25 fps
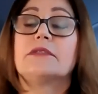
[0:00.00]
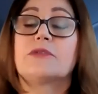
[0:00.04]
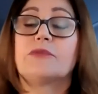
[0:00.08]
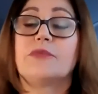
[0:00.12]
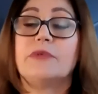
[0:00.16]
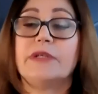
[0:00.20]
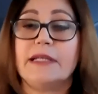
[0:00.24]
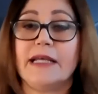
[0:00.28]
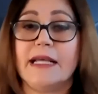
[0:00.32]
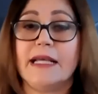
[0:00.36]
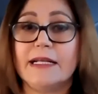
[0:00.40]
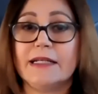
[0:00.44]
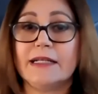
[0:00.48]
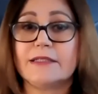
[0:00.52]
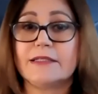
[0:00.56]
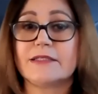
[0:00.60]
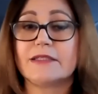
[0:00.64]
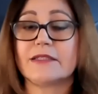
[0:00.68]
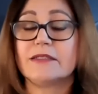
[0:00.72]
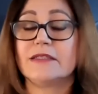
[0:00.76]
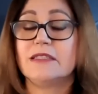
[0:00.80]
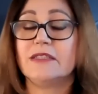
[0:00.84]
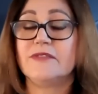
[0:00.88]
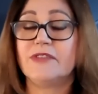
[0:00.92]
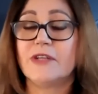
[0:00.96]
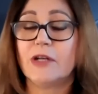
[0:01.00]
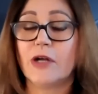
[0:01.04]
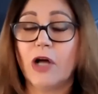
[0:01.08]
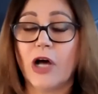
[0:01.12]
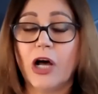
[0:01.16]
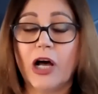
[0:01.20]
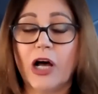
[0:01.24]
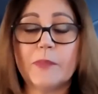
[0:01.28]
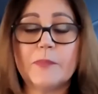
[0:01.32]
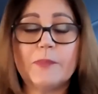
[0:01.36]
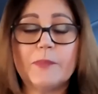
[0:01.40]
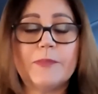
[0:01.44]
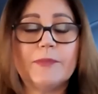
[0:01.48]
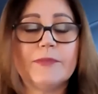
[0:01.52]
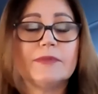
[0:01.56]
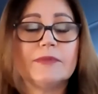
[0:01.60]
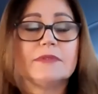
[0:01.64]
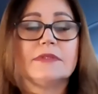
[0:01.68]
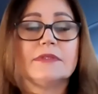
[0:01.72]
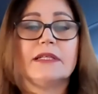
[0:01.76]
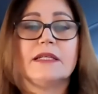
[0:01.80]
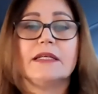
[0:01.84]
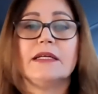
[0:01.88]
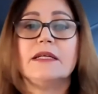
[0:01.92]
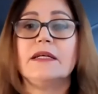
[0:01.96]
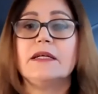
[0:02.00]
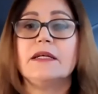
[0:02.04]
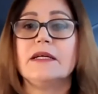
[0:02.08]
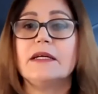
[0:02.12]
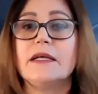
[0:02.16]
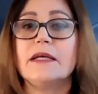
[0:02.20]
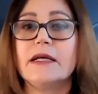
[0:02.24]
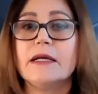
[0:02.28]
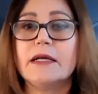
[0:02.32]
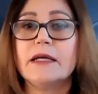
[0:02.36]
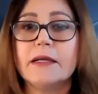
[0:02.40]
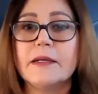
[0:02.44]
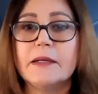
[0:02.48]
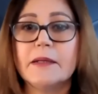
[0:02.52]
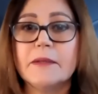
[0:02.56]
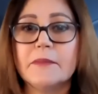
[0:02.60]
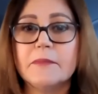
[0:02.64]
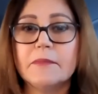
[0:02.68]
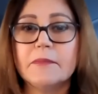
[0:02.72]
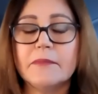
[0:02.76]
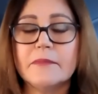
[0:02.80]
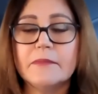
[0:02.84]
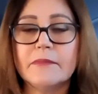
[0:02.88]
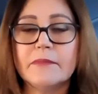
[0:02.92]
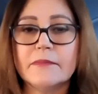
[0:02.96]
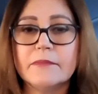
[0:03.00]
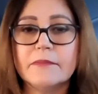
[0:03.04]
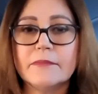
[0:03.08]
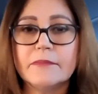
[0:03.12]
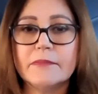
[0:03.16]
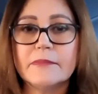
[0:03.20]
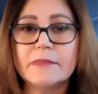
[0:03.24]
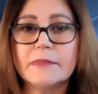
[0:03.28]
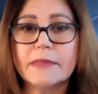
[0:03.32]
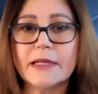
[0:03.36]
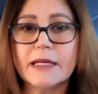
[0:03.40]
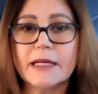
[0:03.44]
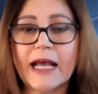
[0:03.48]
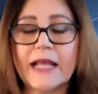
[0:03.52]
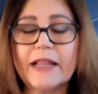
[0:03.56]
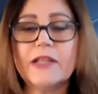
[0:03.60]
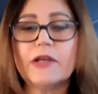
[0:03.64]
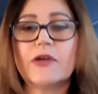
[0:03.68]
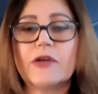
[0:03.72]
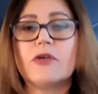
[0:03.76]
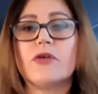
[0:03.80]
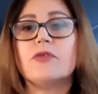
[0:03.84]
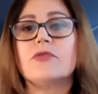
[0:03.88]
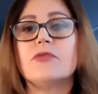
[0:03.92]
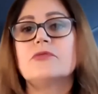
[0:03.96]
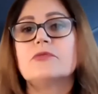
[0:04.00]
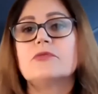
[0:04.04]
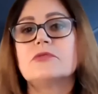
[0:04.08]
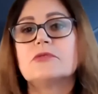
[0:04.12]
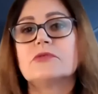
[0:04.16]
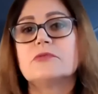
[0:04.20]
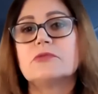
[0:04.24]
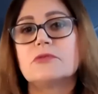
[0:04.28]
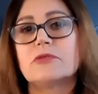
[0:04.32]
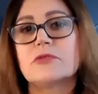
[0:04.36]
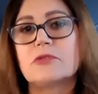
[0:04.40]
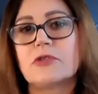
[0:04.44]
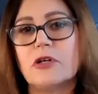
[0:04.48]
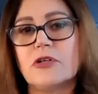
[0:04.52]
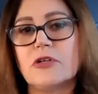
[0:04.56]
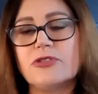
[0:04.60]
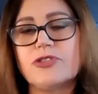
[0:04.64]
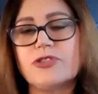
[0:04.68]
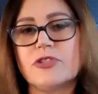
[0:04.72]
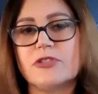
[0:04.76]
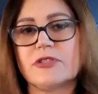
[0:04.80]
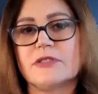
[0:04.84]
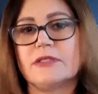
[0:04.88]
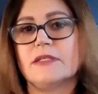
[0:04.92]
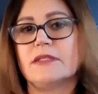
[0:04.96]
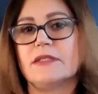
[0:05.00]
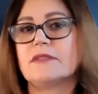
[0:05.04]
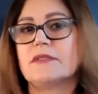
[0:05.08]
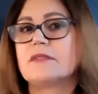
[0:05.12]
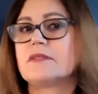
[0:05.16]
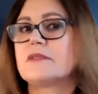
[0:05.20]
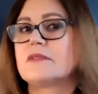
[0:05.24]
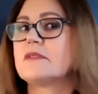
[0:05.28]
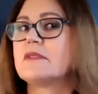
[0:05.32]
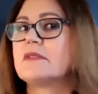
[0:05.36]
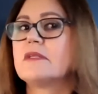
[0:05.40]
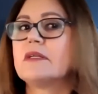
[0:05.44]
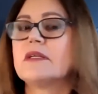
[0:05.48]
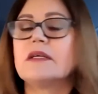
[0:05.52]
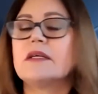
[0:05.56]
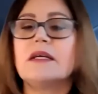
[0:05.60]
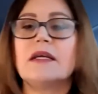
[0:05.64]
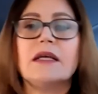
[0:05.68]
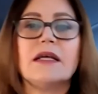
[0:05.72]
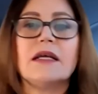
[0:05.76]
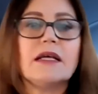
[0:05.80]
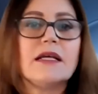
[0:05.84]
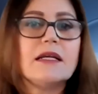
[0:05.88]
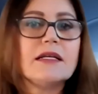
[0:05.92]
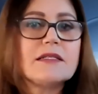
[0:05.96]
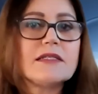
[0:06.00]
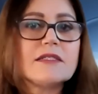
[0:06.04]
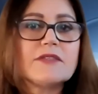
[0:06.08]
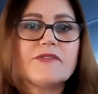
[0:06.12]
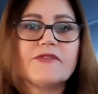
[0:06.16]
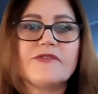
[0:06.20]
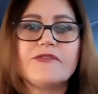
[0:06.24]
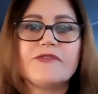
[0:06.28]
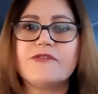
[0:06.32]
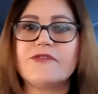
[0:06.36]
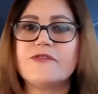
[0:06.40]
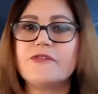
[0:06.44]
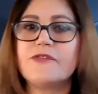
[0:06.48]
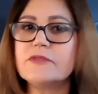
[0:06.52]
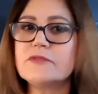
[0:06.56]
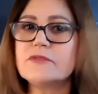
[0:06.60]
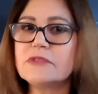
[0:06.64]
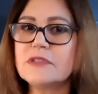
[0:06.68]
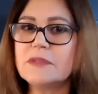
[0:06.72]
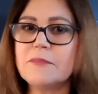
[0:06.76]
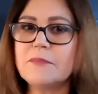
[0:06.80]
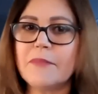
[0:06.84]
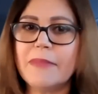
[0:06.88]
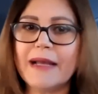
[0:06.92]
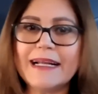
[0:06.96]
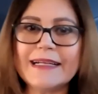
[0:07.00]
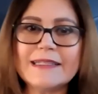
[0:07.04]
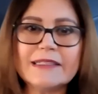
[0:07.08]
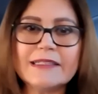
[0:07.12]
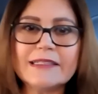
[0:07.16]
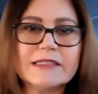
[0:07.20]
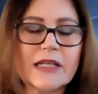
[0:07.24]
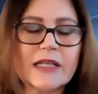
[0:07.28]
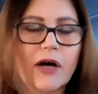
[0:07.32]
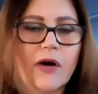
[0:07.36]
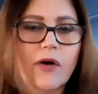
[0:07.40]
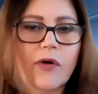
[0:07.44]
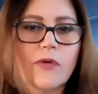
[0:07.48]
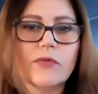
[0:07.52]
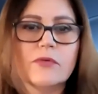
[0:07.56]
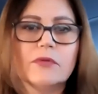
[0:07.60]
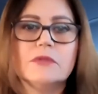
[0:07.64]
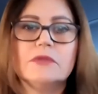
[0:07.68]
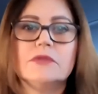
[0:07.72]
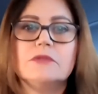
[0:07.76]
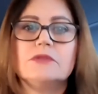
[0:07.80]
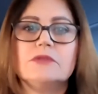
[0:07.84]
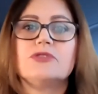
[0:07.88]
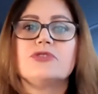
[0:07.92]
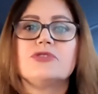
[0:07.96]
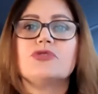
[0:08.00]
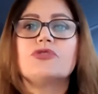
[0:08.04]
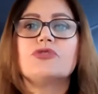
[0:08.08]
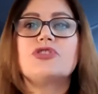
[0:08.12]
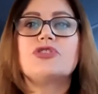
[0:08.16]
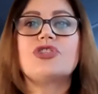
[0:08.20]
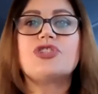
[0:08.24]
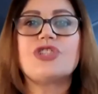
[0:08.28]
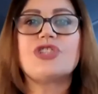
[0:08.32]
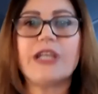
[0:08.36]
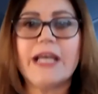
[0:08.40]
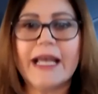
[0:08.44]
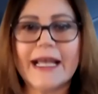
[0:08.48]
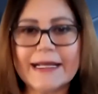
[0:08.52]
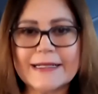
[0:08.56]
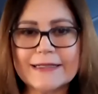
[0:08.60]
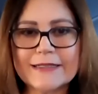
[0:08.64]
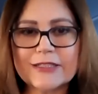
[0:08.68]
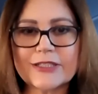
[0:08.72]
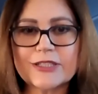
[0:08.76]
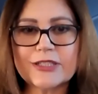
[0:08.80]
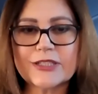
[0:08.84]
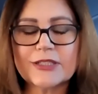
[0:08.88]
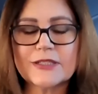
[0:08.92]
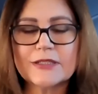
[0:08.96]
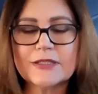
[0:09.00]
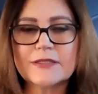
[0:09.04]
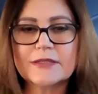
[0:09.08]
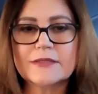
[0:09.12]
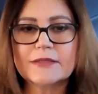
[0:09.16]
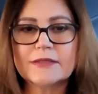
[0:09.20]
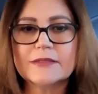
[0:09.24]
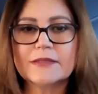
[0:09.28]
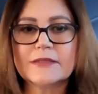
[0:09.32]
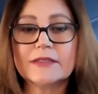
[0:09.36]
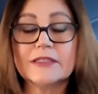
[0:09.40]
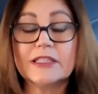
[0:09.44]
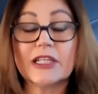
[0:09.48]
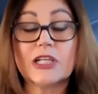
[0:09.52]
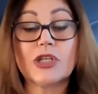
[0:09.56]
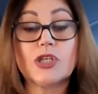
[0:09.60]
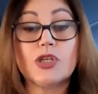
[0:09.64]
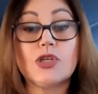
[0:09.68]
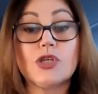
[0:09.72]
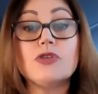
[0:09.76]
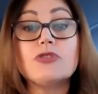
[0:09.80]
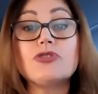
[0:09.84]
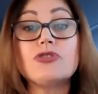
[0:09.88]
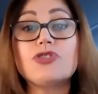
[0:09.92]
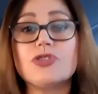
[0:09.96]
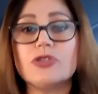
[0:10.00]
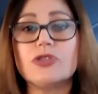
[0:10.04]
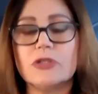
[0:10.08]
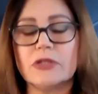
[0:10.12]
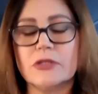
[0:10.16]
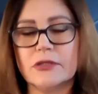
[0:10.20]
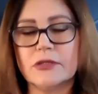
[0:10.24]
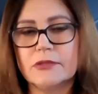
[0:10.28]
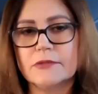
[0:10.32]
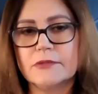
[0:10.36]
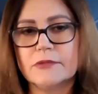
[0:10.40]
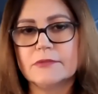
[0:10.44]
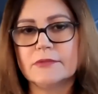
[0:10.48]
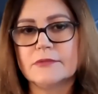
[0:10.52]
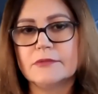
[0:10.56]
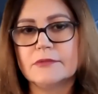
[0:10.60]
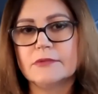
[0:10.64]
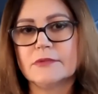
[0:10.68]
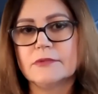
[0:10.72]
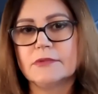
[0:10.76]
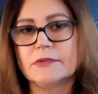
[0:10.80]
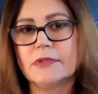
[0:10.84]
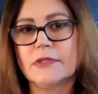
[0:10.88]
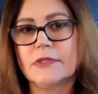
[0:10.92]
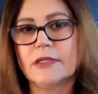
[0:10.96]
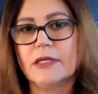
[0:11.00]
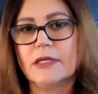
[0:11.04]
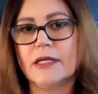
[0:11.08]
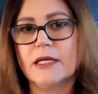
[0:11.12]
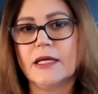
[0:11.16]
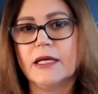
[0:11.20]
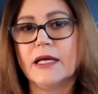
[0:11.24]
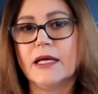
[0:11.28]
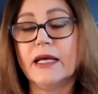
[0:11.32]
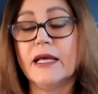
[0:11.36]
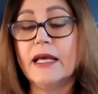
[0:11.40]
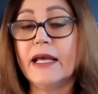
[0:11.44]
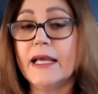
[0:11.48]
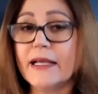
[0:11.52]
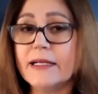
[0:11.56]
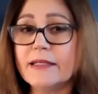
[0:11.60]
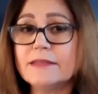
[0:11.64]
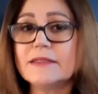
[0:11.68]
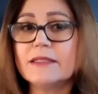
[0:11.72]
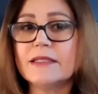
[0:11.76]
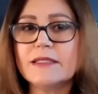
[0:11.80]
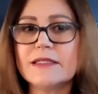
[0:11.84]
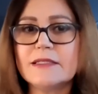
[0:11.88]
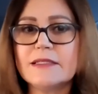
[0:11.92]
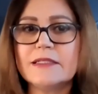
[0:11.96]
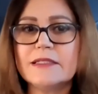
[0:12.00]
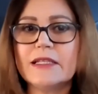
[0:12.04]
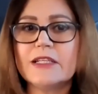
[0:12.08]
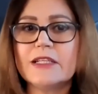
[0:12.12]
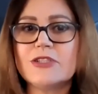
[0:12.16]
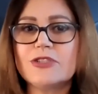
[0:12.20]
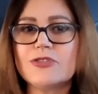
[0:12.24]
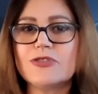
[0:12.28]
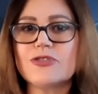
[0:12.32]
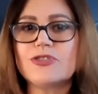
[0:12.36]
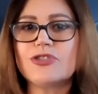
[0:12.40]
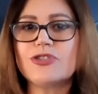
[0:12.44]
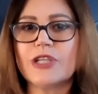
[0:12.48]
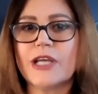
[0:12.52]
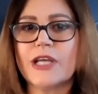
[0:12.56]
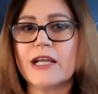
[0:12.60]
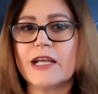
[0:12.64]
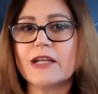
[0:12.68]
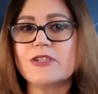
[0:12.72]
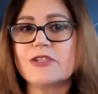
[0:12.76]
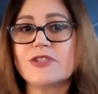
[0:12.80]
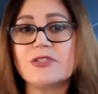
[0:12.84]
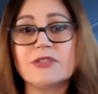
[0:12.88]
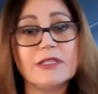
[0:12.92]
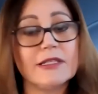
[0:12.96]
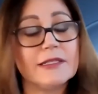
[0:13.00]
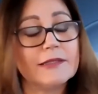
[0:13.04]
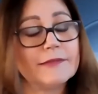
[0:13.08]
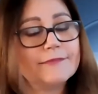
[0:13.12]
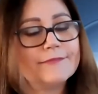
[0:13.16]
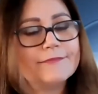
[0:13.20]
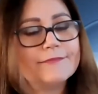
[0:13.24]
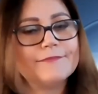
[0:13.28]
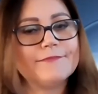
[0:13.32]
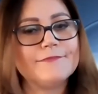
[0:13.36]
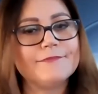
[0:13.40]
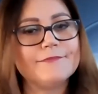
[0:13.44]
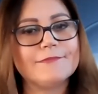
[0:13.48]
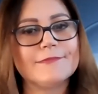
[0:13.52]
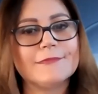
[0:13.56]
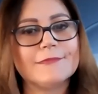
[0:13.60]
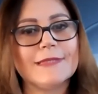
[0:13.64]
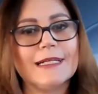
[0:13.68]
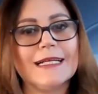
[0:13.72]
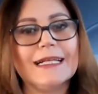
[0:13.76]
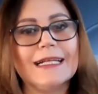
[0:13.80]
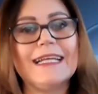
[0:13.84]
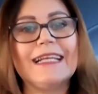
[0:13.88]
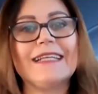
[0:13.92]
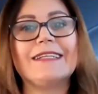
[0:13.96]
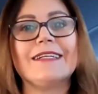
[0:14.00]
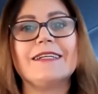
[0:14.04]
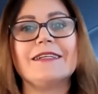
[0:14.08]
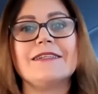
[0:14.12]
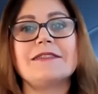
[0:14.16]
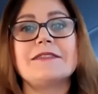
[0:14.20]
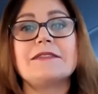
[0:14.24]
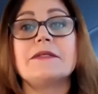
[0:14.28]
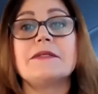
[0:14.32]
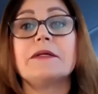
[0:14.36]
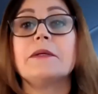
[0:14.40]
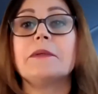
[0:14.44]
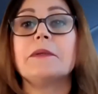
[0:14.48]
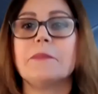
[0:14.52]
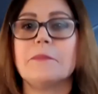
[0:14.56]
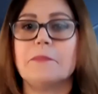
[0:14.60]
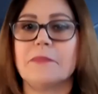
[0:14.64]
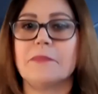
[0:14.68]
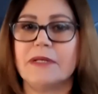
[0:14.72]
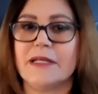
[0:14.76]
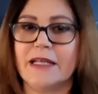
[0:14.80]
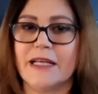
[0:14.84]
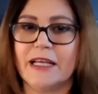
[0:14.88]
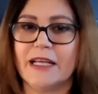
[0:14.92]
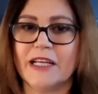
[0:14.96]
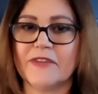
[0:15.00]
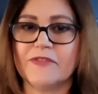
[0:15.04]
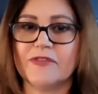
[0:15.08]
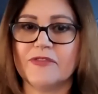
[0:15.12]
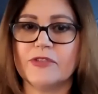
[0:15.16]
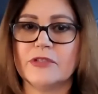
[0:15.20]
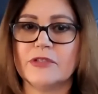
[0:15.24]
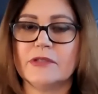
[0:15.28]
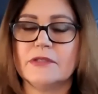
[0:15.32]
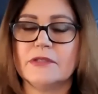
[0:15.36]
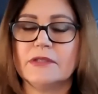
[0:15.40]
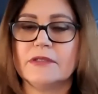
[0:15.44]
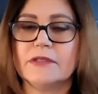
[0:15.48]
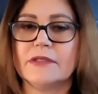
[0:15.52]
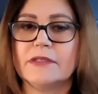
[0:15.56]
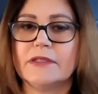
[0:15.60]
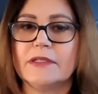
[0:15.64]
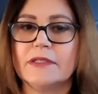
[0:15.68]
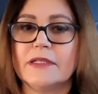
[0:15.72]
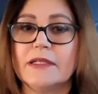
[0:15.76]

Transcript: Create, develop the ethical consciousness is fundamental to change the culture, and this needs to change the leaders' behavior